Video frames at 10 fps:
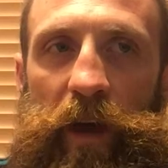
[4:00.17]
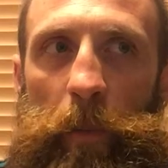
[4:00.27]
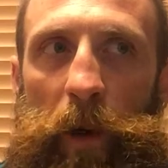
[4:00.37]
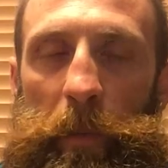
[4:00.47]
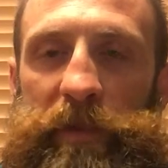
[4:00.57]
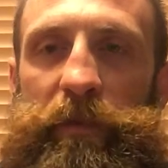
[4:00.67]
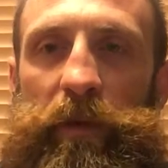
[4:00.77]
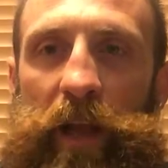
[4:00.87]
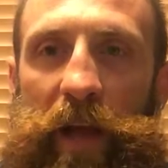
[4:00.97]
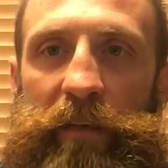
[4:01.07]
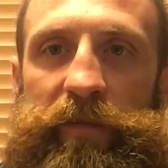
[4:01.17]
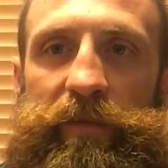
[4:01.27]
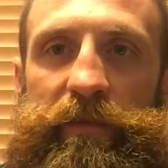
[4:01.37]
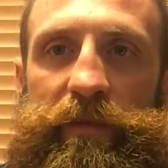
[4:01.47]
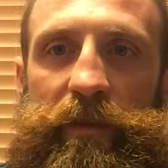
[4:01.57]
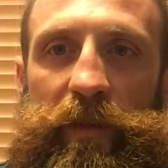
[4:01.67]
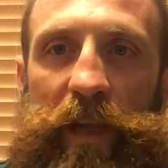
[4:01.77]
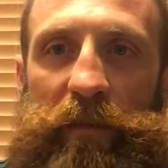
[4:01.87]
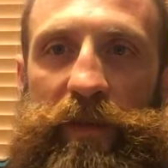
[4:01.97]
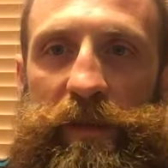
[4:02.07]
a purposeful life, a
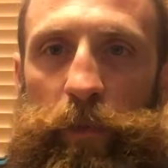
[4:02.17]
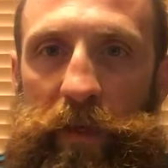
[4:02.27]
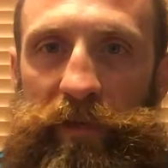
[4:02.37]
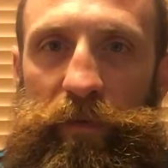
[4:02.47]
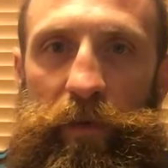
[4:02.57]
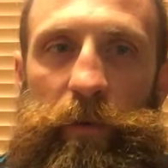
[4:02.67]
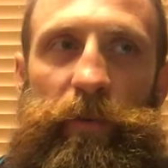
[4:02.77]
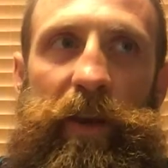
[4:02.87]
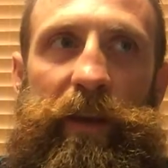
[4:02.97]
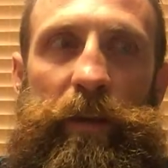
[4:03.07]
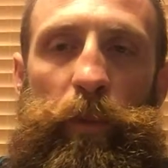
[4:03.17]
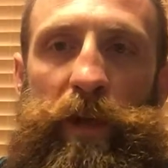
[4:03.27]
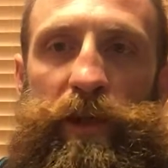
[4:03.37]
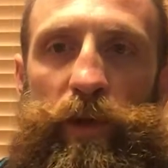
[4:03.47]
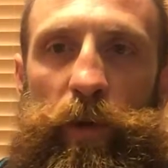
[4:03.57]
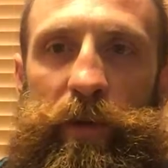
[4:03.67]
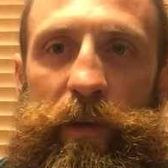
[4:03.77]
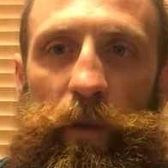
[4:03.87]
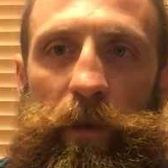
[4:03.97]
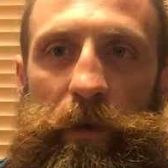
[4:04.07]
life that's blissful and that brings joy
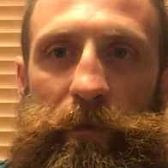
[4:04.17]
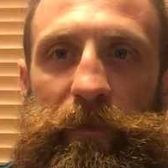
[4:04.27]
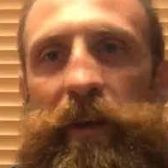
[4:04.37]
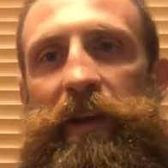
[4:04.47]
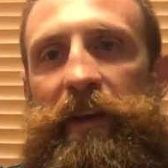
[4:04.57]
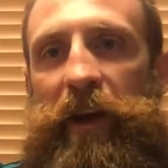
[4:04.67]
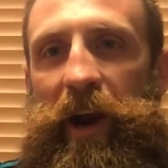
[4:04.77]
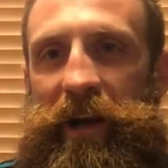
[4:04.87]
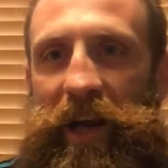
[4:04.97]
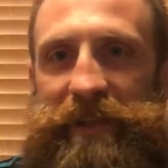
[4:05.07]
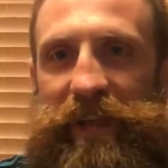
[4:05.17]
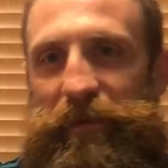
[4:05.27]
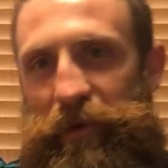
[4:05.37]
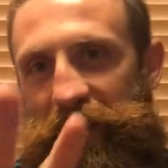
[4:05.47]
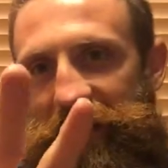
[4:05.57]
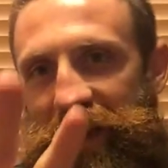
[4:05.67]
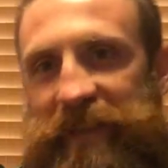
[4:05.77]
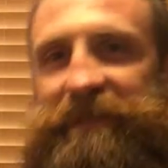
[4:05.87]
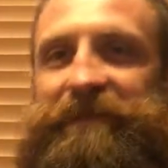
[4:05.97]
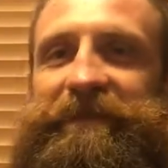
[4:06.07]
to the world. All right, guys, have a great
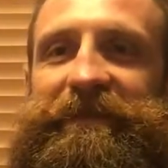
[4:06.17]
day.